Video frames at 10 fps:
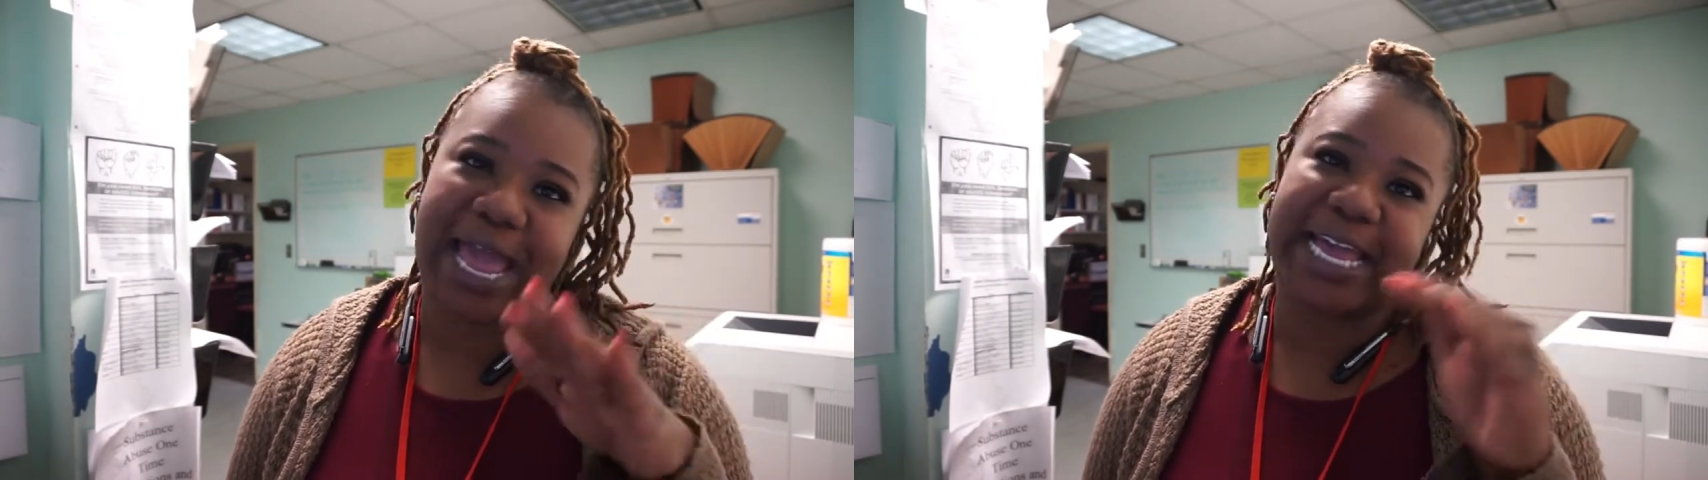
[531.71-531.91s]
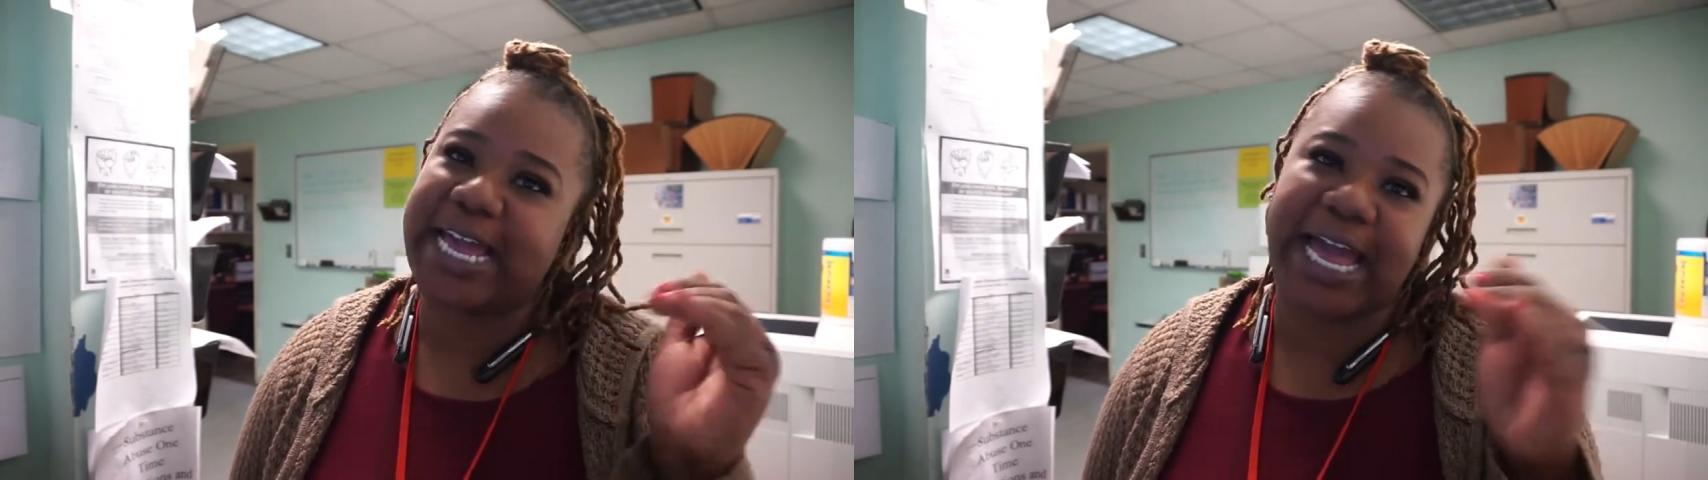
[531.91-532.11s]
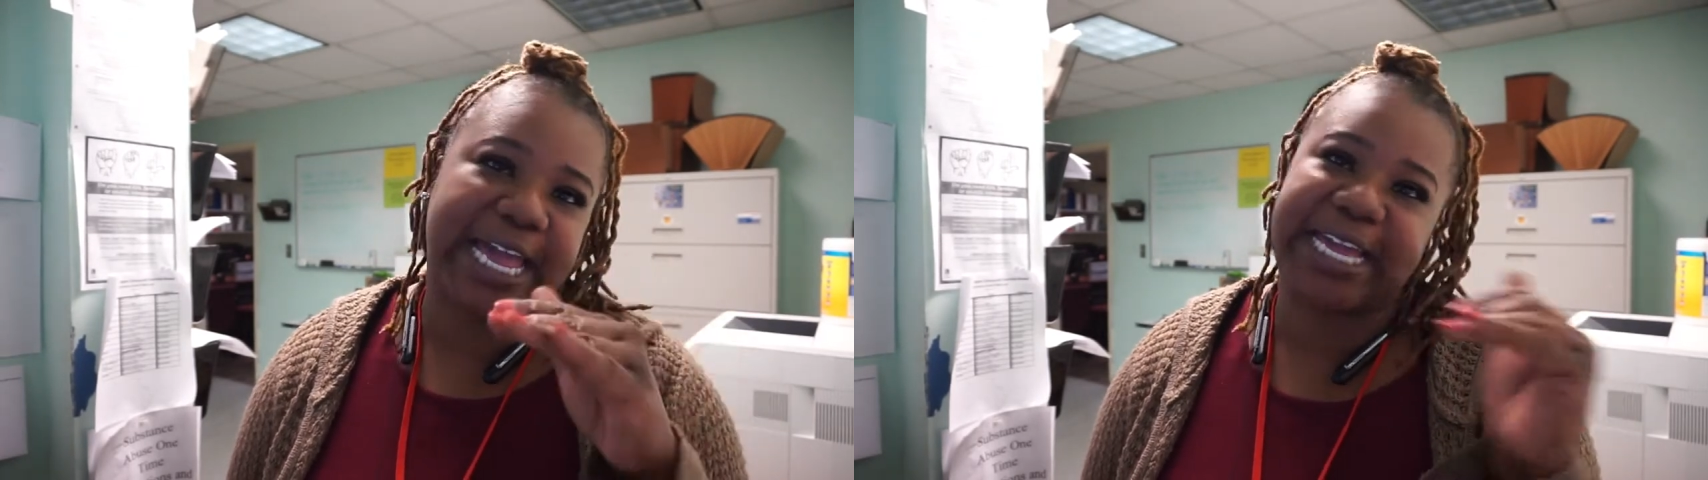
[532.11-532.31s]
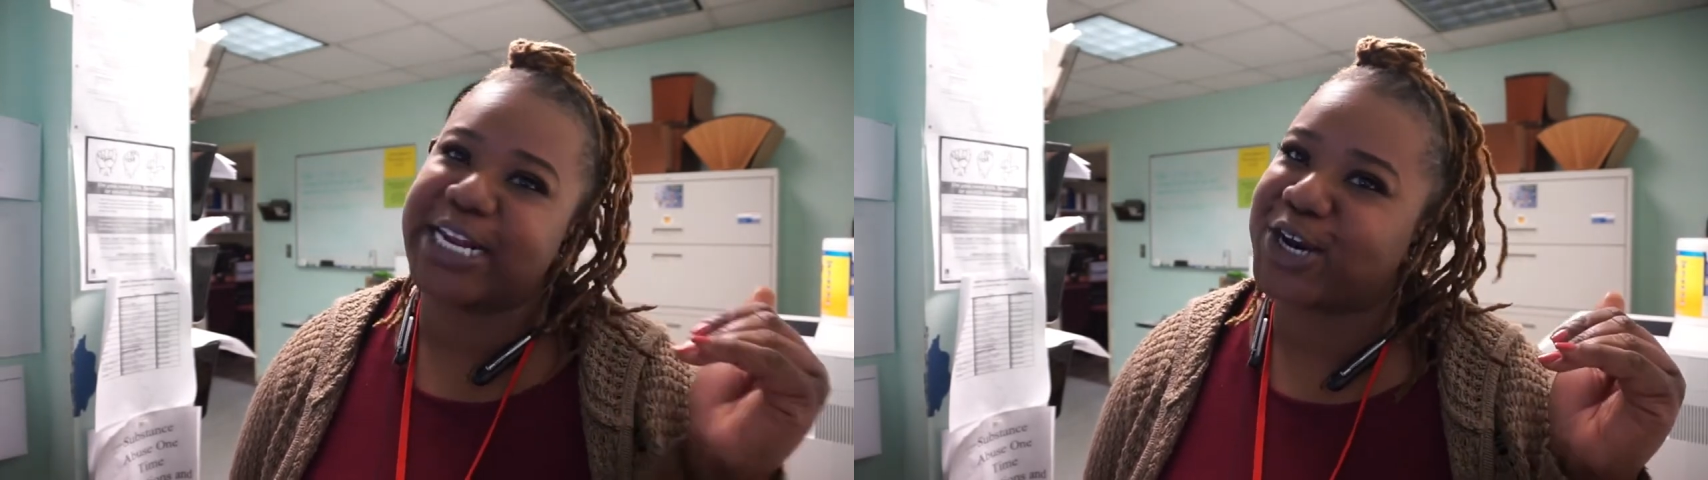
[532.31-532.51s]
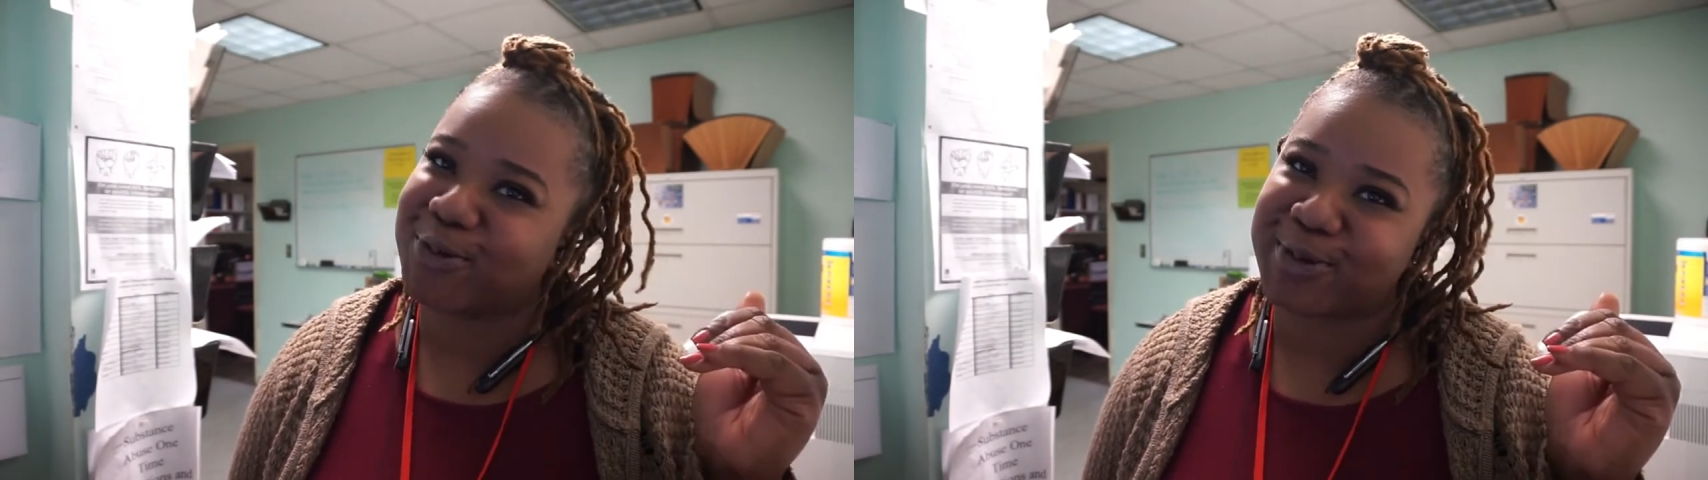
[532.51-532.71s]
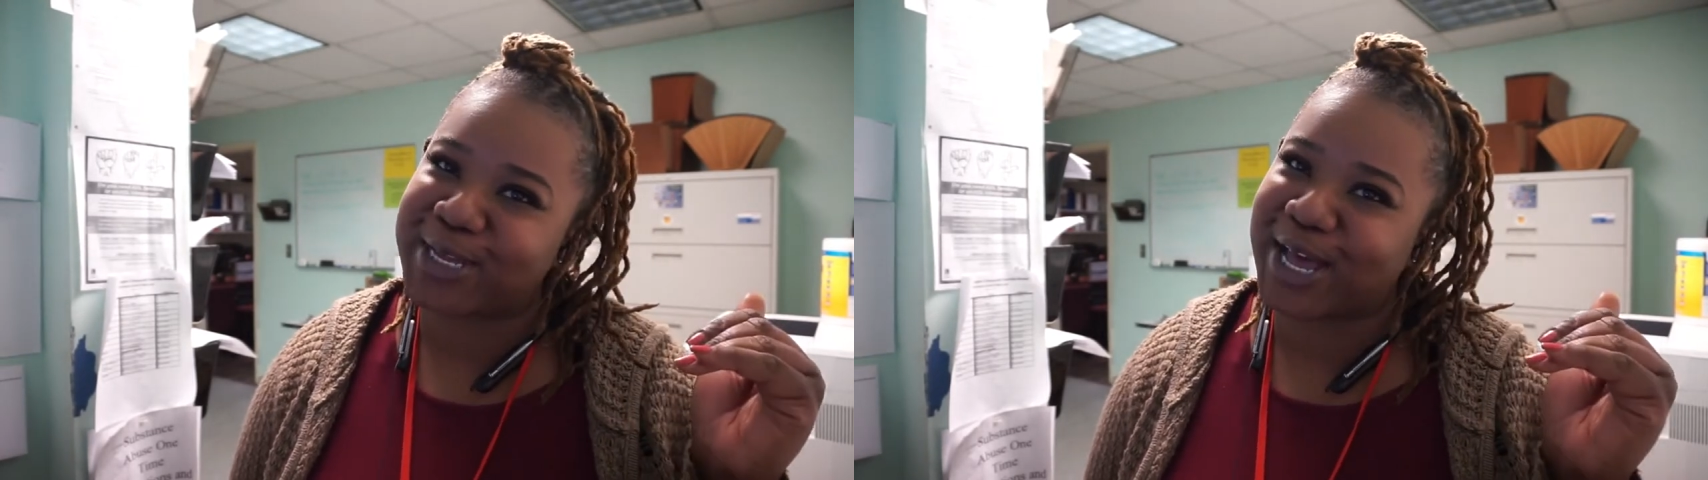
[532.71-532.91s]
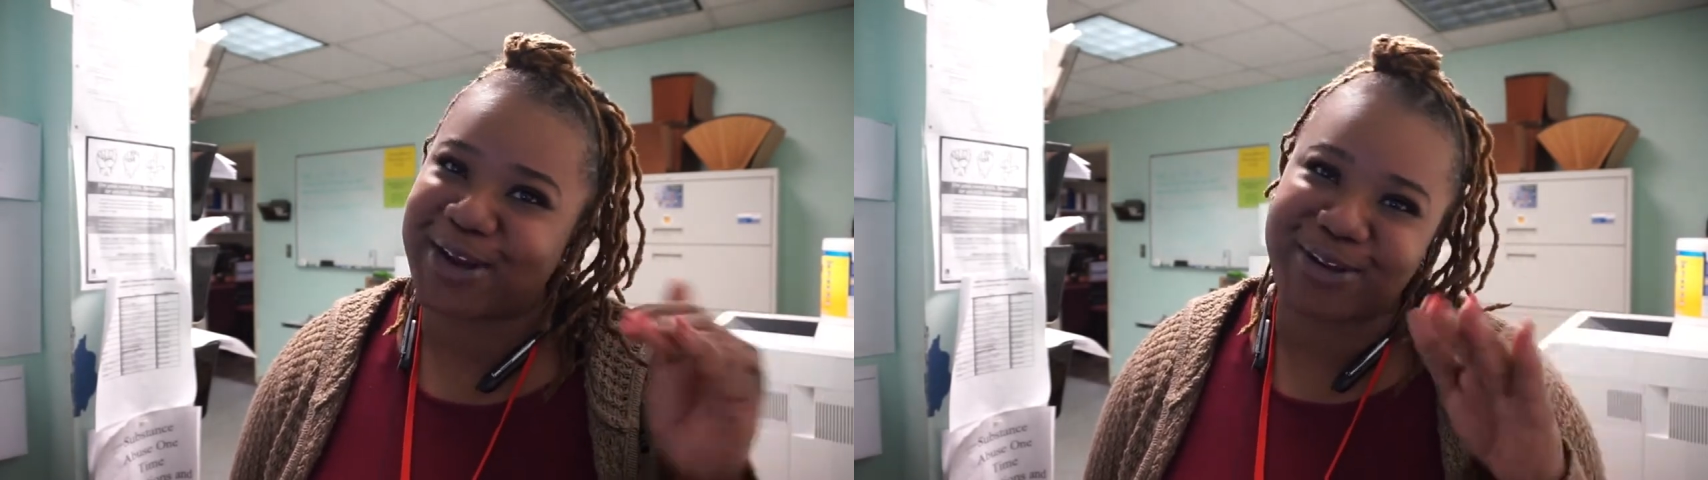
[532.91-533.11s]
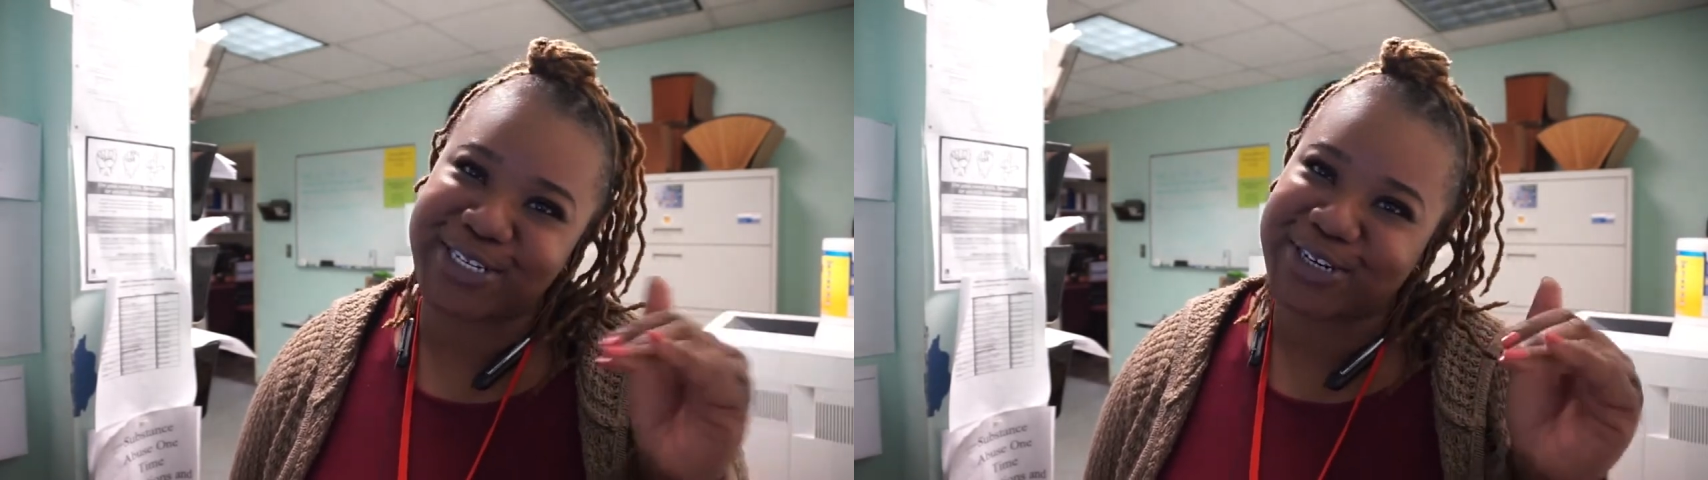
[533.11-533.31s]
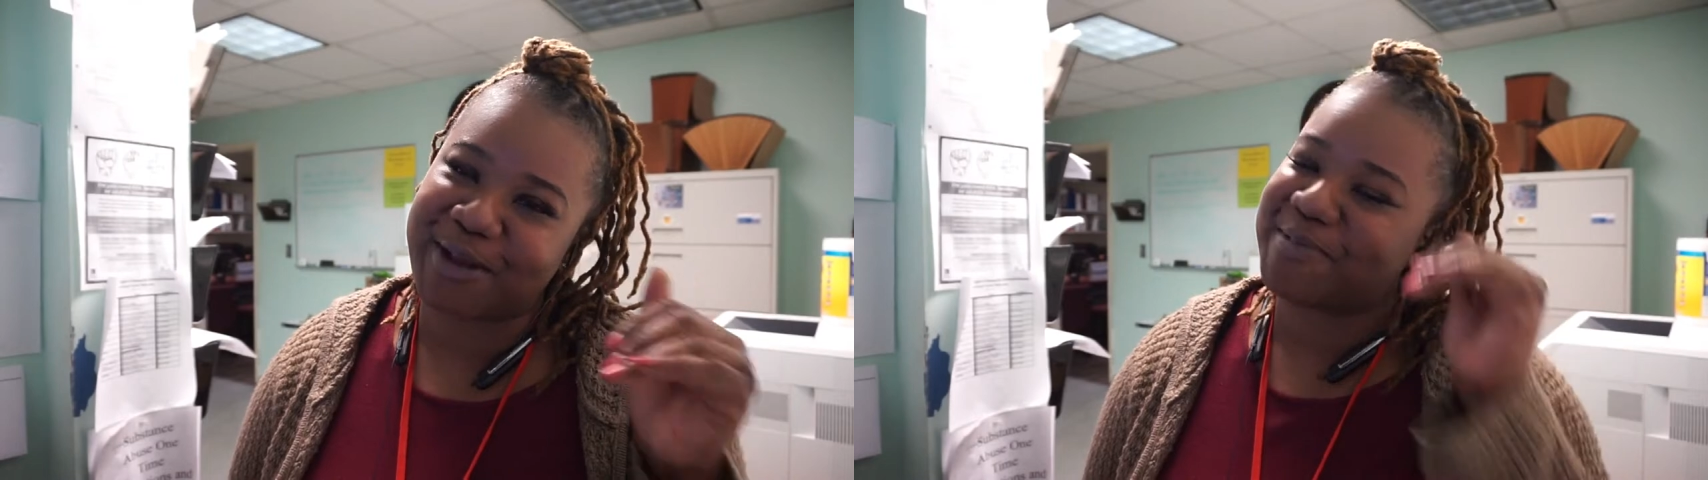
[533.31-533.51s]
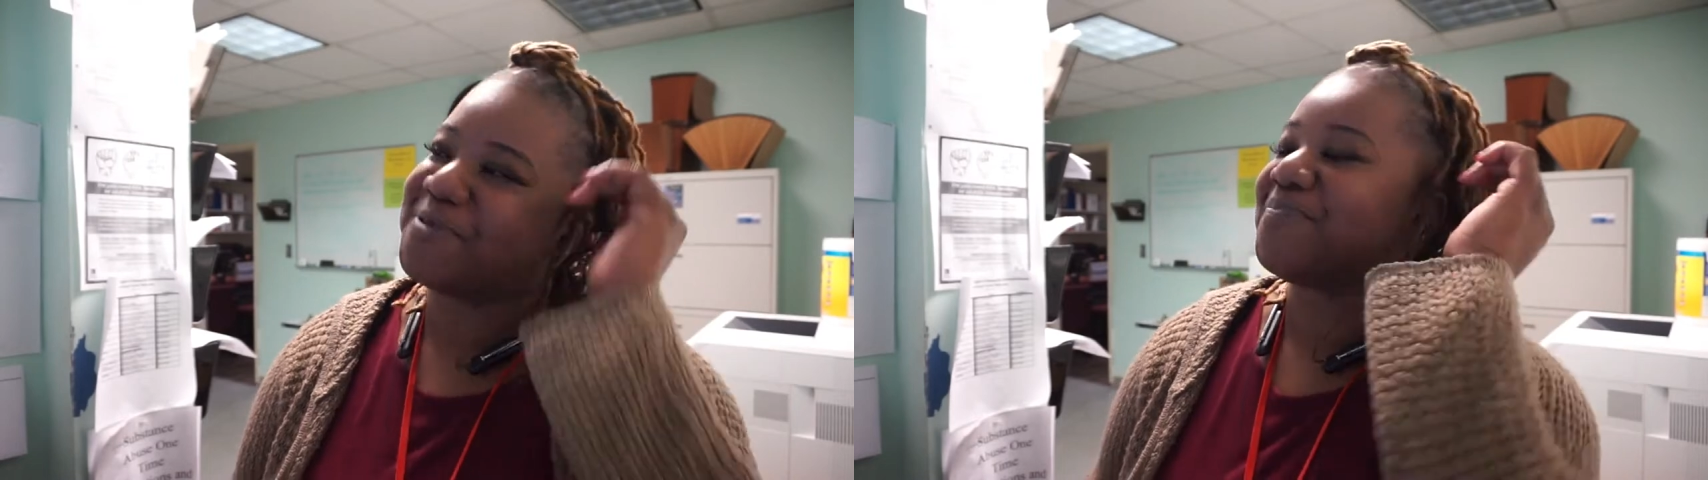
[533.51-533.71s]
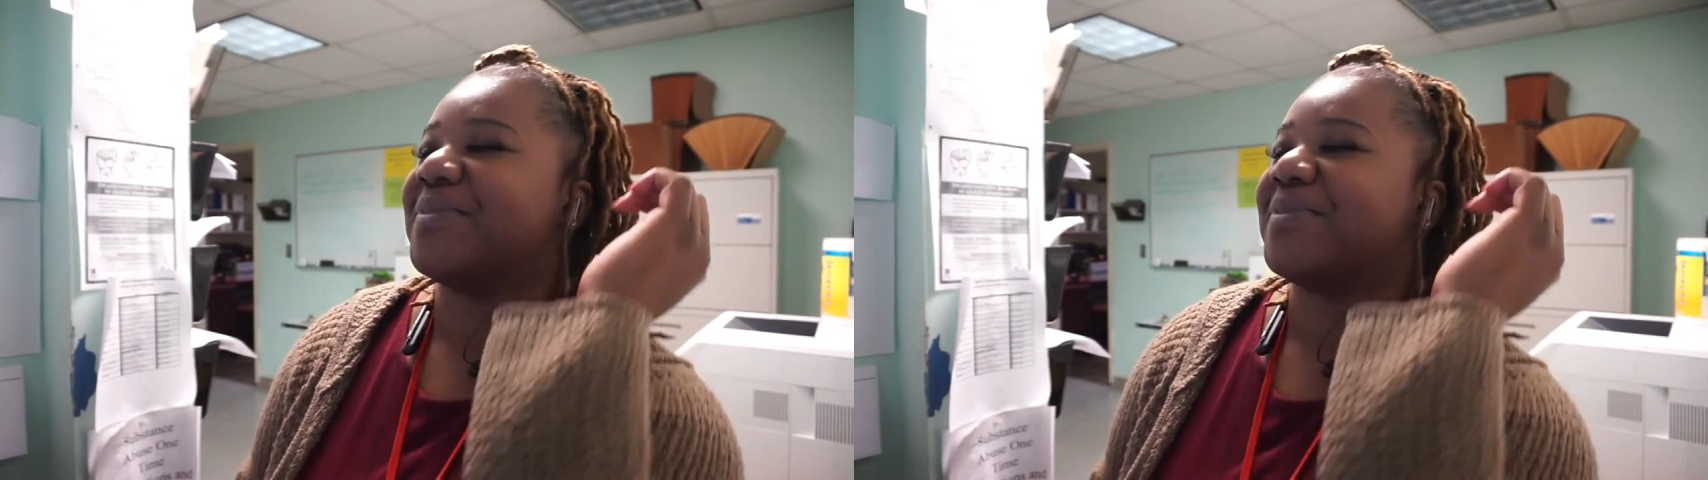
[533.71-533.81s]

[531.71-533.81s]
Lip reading: I ain't get the corona. Y'all don't even try me.